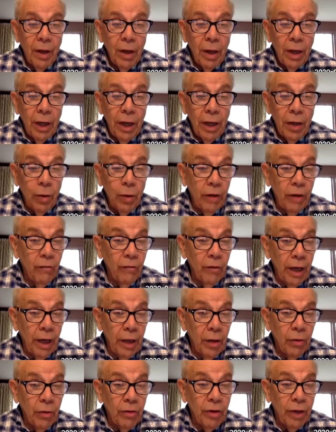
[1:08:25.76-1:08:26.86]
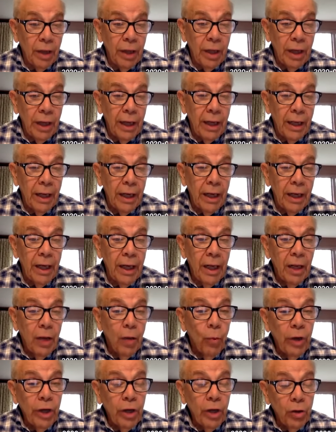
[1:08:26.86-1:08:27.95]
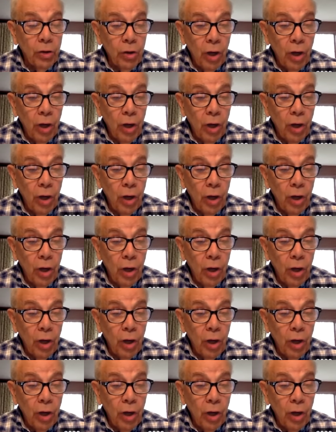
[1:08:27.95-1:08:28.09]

We can